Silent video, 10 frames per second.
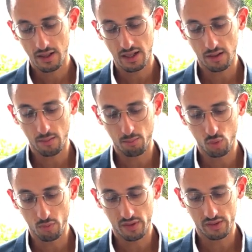and
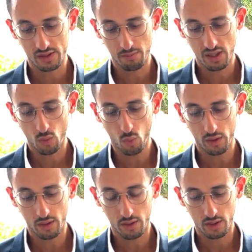boom, there is a big
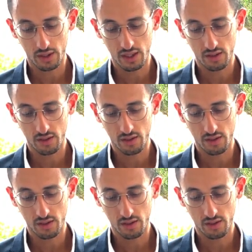one here.